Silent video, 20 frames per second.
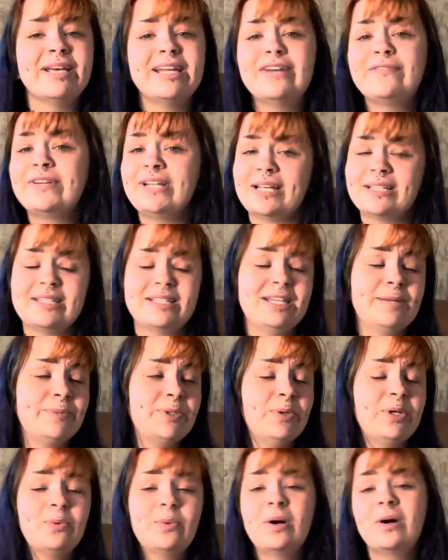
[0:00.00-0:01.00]
And if it does end up
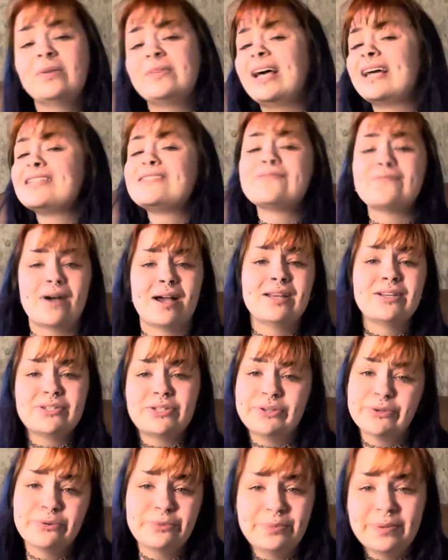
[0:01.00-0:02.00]
doing well, that's fine
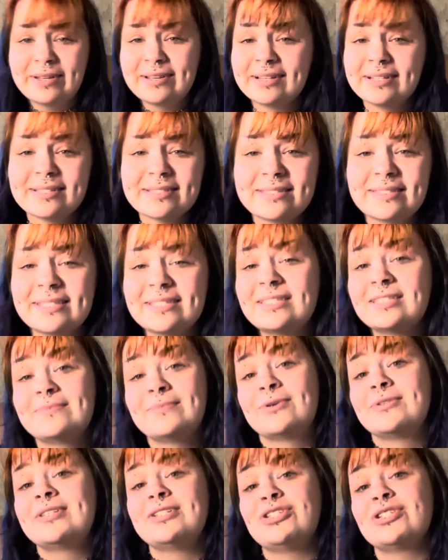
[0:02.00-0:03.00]
too, because this is
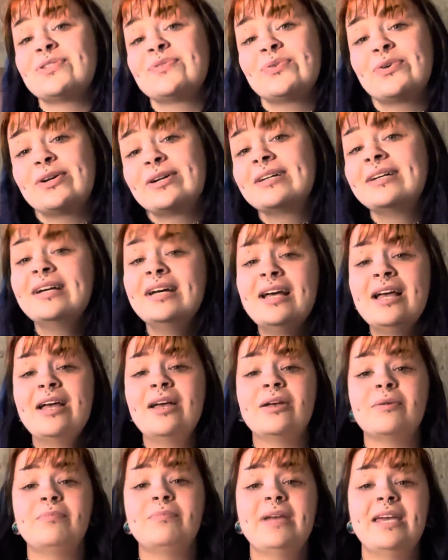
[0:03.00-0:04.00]
mostly just for
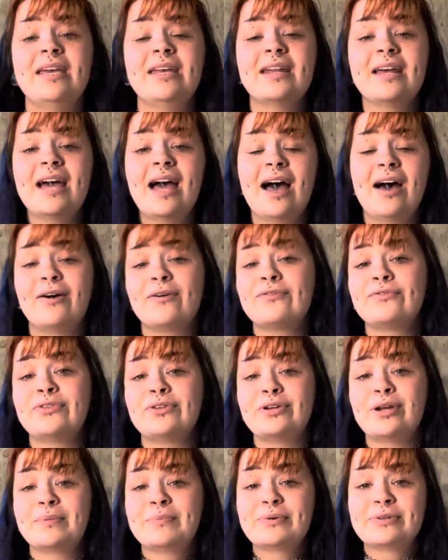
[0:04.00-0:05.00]
me to have the
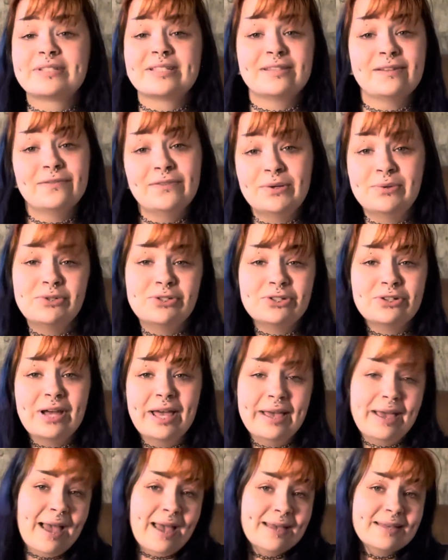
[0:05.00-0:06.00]
numbers in the future, I
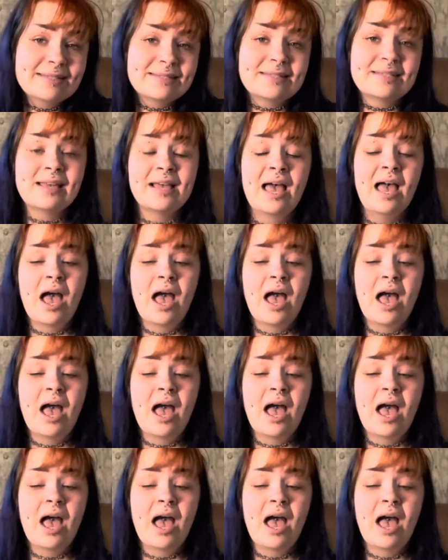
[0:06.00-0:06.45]
guess.